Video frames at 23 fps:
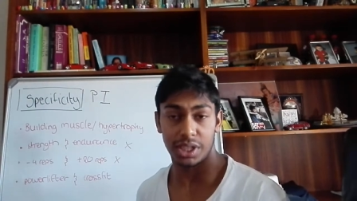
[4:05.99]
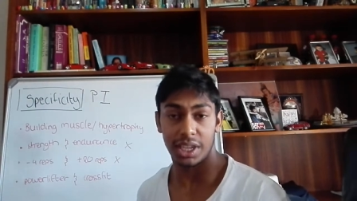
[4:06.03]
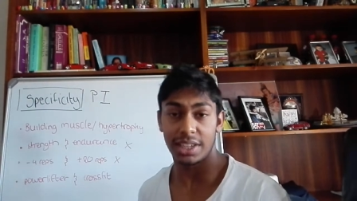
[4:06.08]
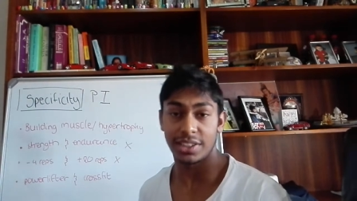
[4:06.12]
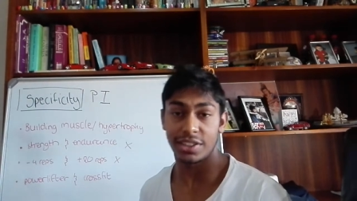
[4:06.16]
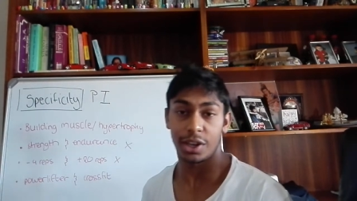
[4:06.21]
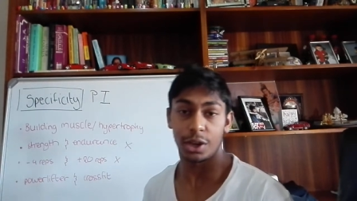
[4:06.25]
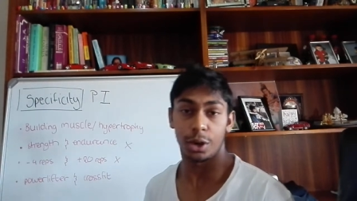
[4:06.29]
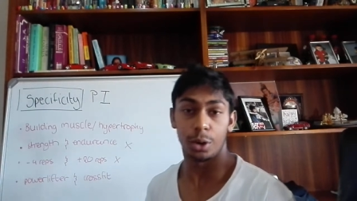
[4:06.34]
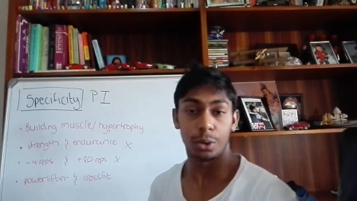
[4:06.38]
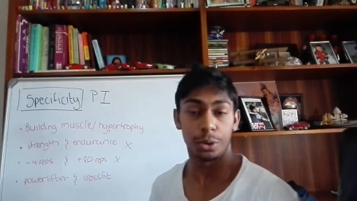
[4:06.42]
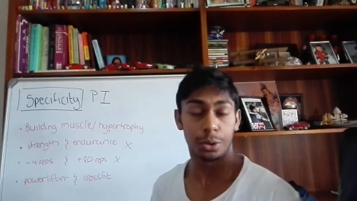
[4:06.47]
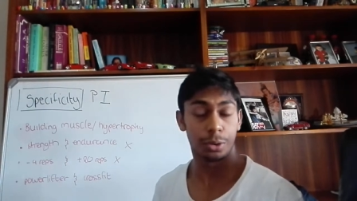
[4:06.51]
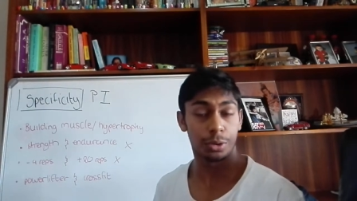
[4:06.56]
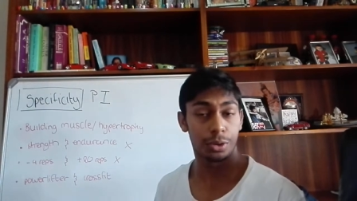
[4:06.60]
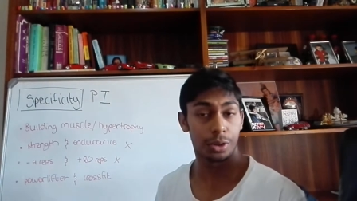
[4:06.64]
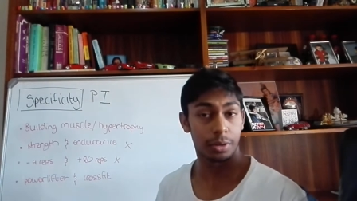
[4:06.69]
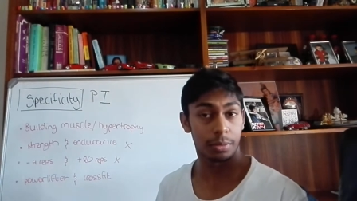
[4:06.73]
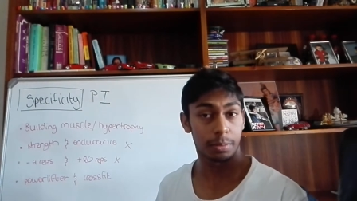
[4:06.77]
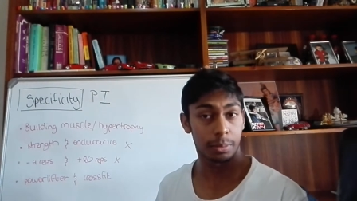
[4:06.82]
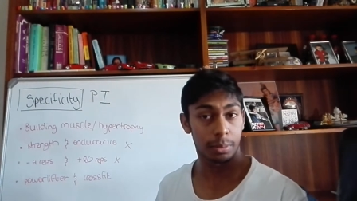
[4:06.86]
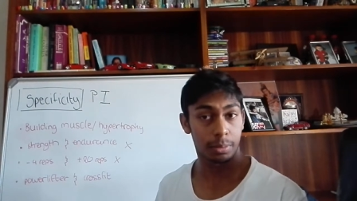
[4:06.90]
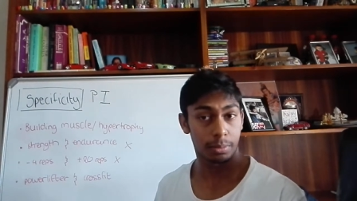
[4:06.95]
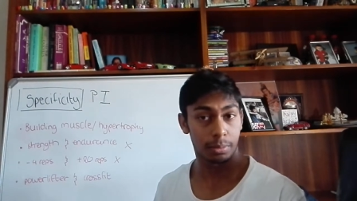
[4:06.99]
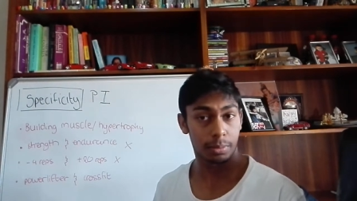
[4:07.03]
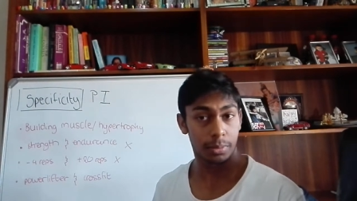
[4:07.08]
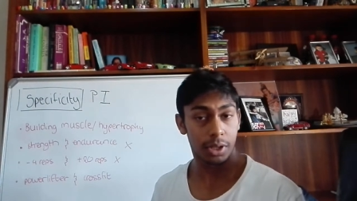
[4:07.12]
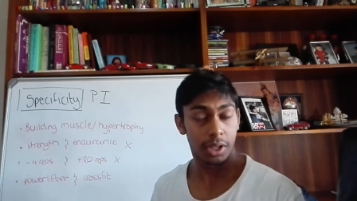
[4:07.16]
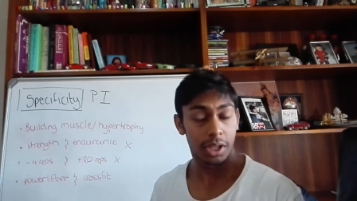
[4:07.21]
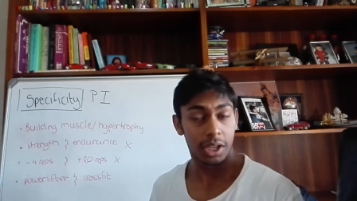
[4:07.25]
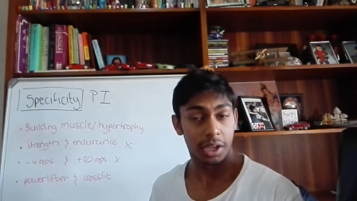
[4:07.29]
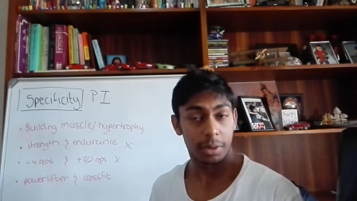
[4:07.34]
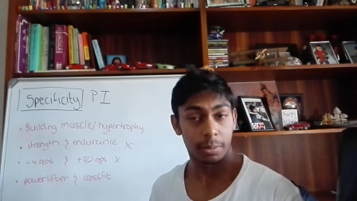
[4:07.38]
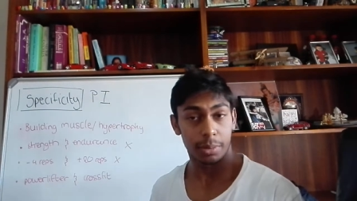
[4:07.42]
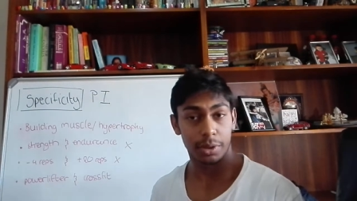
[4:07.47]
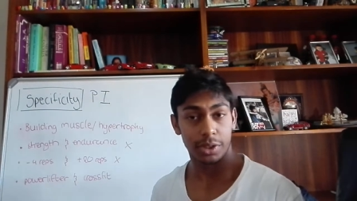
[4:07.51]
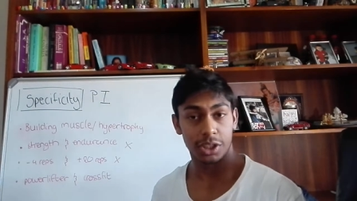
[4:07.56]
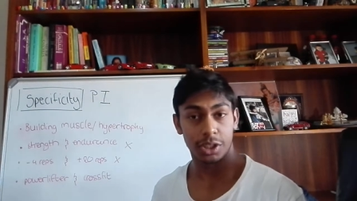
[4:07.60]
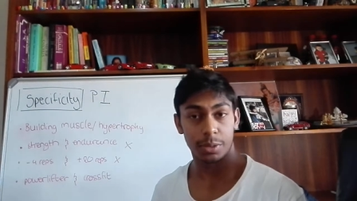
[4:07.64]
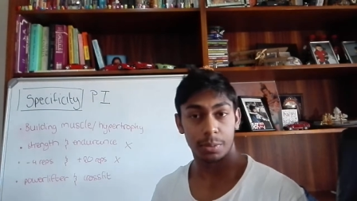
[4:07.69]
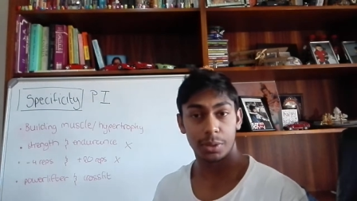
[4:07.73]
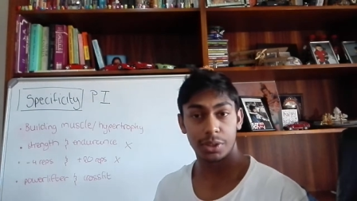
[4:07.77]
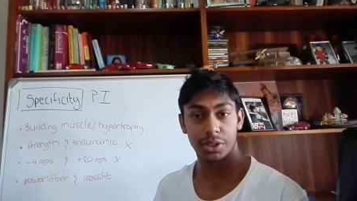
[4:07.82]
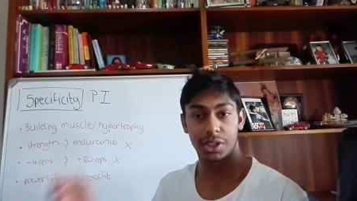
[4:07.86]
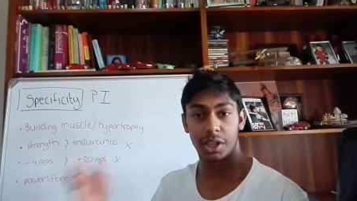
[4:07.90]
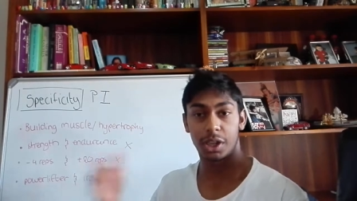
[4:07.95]
As I go through the
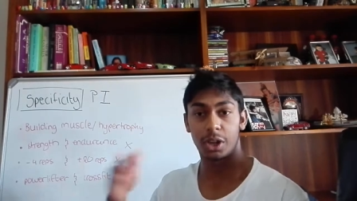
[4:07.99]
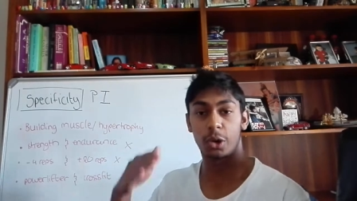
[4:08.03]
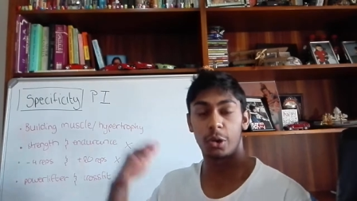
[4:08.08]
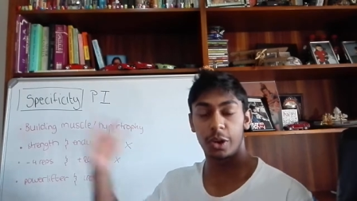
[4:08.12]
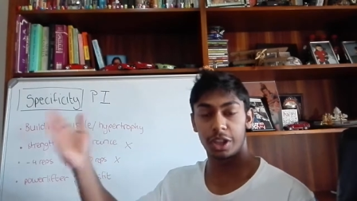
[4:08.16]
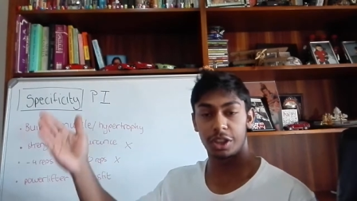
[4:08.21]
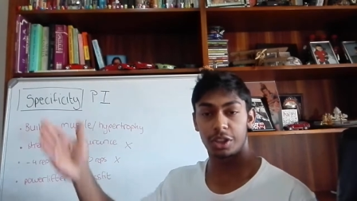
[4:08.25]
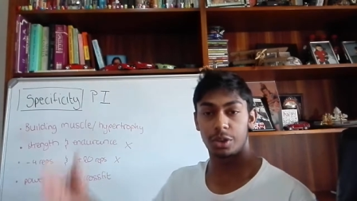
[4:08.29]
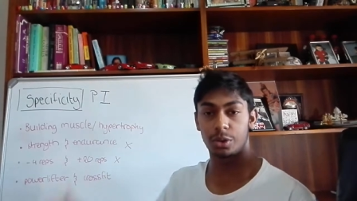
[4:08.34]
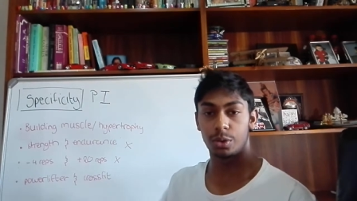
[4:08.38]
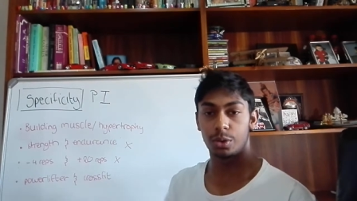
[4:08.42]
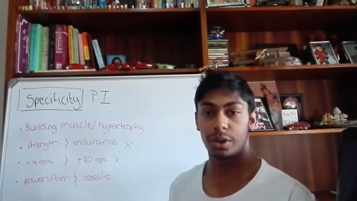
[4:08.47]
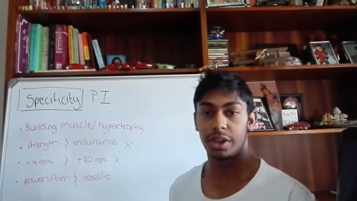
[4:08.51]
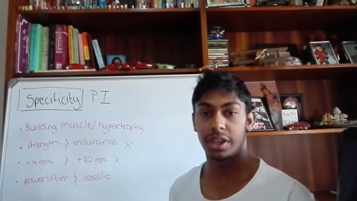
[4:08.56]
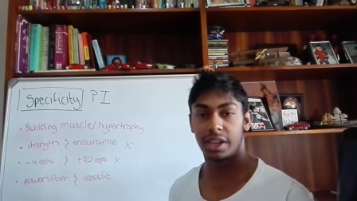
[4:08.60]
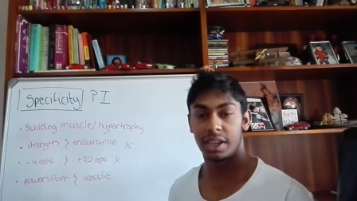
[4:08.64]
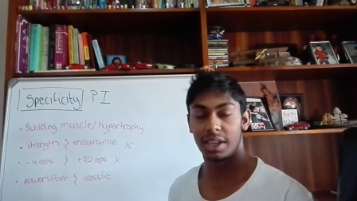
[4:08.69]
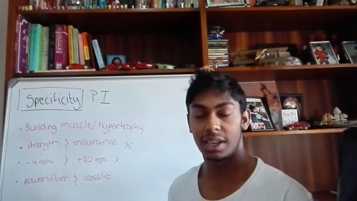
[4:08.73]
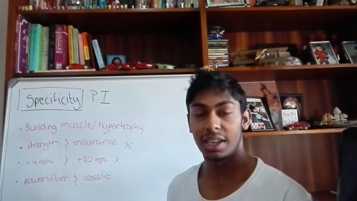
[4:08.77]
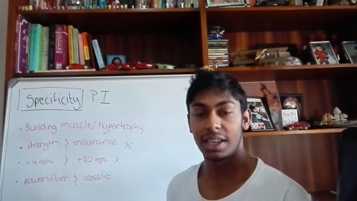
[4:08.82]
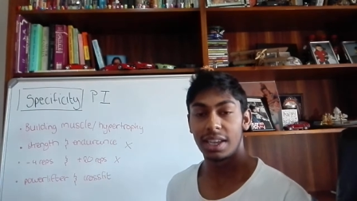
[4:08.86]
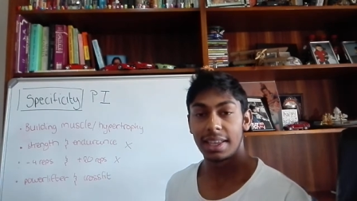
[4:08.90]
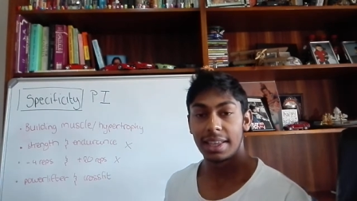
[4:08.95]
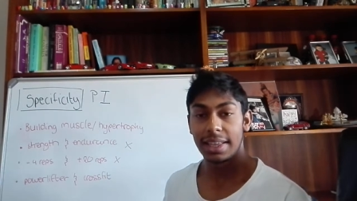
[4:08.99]
principles, they're going through in